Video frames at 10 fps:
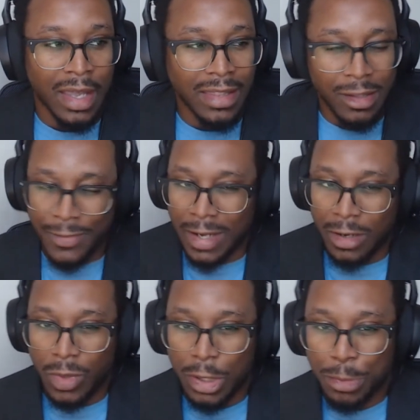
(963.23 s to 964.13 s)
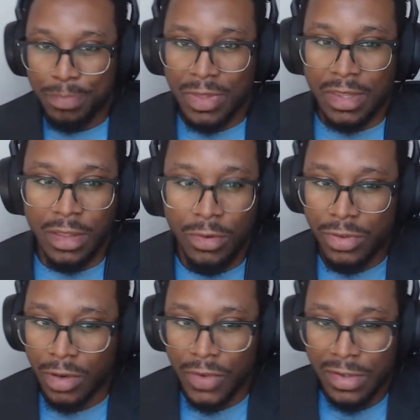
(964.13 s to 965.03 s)
And this final one, no
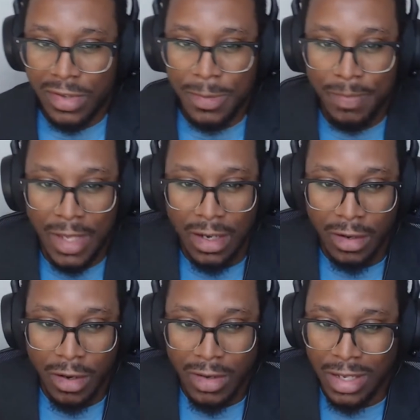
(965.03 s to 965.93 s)
service. In our current